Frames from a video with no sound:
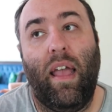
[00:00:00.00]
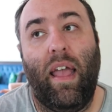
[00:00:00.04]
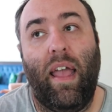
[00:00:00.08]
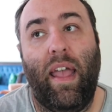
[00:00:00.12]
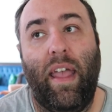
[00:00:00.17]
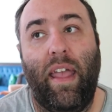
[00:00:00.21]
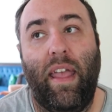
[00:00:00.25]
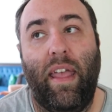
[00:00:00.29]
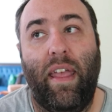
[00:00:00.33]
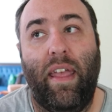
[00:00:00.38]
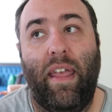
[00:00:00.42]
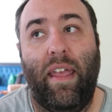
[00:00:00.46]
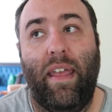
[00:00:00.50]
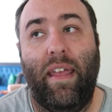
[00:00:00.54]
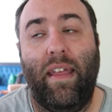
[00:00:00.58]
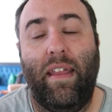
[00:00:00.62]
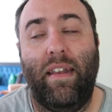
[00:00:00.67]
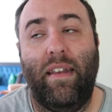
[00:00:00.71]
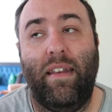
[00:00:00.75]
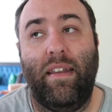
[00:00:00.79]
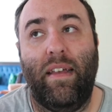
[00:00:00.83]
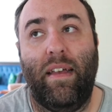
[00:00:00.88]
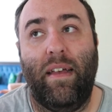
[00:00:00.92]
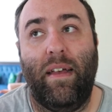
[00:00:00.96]

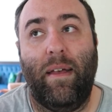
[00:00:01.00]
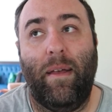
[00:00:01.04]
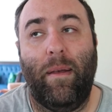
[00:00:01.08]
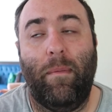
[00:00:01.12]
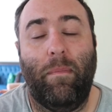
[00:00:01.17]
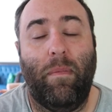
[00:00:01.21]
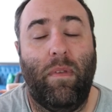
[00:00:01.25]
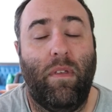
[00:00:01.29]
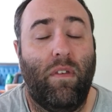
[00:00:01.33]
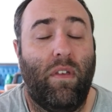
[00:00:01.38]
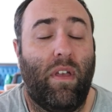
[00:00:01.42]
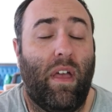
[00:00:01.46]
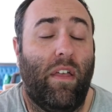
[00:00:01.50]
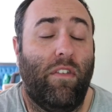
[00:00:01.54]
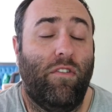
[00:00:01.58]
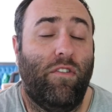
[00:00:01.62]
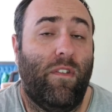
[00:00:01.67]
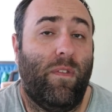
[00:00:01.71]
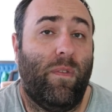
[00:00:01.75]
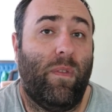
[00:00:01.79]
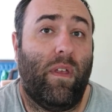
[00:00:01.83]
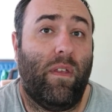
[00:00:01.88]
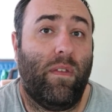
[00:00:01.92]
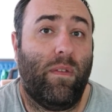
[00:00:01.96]
And I
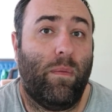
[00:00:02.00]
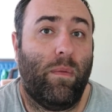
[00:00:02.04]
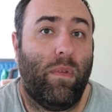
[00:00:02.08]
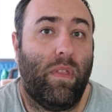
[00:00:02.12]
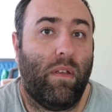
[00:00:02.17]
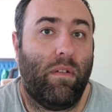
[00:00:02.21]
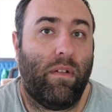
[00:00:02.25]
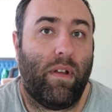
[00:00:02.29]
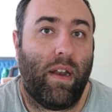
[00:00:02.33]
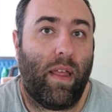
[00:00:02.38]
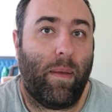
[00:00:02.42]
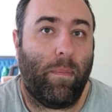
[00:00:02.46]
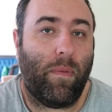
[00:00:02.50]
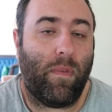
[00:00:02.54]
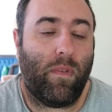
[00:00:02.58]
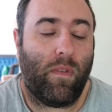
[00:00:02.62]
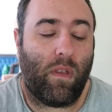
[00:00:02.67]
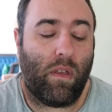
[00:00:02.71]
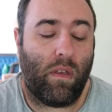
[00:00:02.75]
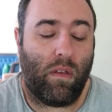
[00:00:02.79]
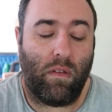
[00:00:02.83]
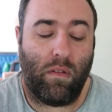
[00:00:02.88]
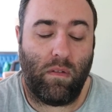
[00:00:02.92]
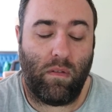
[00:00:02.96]
just thought it was a really great
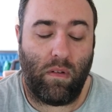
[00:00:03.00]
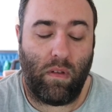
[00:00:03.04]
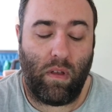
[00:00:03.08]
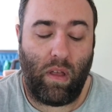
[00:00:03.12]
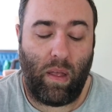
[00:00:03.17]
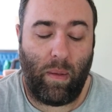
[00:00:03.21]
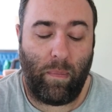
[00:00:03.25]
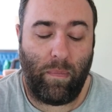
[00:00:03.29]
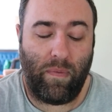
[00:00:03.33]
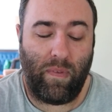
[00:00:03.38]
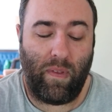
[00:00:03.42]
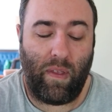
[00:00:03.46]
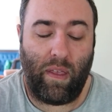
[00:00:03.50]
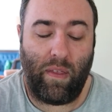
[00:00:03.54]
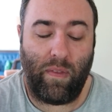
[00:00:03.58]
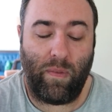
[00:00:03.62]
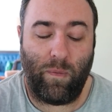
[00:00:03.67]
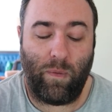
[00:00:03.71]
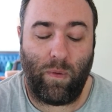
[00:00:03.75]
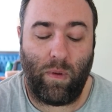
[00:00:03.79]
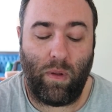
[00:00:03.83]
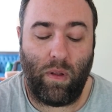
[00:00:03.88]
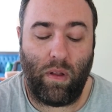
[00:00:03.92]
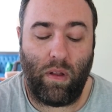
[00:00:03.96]
episode. So
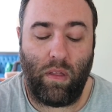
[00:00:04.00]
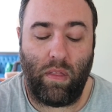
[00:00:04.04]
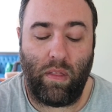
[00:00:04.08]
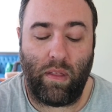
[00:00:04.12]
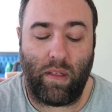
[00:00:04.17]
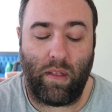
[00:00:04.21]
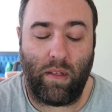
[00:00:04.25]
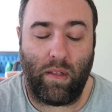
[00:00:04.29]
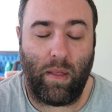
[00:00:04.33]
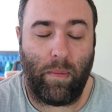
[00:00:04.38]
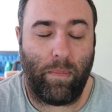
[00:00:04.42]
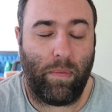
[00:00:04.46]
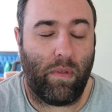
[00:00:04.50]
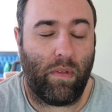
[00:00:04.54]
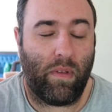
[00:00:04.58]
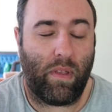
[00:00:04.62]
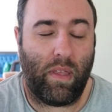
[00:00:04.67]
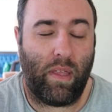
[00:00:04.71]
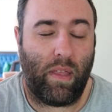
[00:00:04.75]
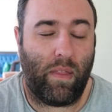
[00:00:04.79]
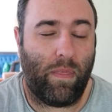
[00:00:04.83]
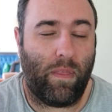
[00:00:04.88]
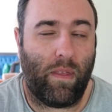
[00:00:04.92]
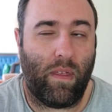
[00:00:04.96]
as for like a couple of
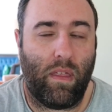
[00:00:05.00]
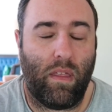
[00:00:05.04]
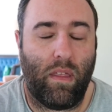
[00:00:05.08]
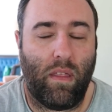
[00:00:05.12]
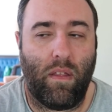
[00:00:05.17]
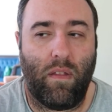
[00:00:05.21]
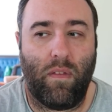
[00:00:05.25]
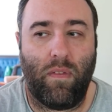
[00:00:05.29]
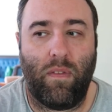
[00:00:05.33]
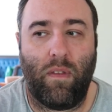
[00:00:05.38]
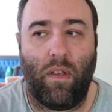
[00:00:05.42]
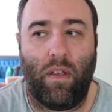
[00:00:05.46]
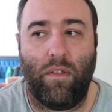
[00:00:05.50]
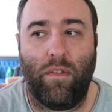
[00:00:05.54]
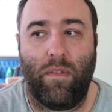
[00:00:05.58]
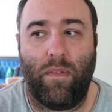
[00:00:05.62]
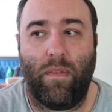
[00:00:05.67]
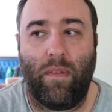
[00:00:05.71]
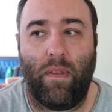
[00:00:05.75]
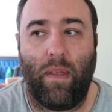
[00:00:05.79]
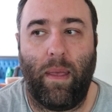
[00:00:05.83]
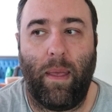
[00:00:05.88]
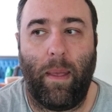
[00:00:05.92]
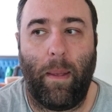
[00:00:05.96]
key things, I was
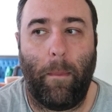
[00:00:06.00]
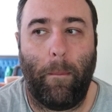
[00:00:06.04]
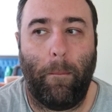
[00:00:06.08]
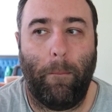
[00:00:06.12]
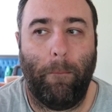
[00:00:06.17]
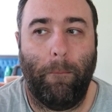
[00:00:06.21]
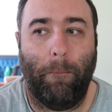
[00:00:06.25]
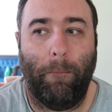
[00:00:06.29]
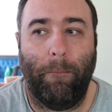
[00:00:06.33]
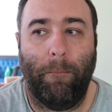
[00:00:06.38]
just like,